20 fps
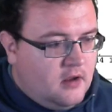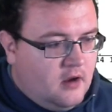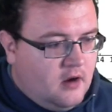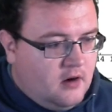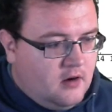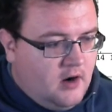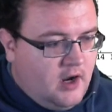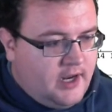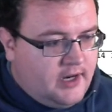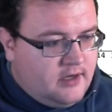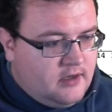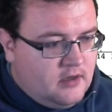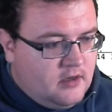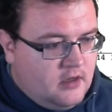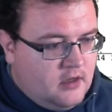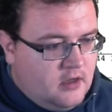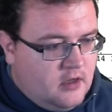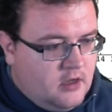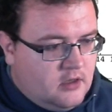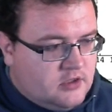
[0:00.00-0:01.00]
All right,
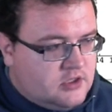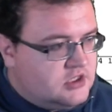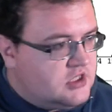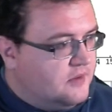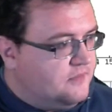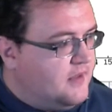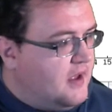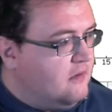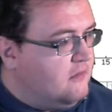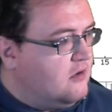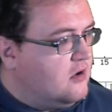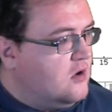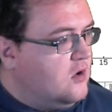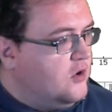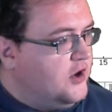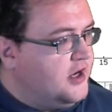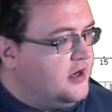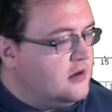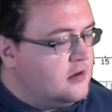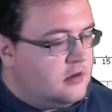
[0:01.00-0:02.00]
I'll stop that
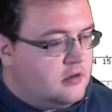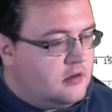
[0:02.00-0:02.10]
recording.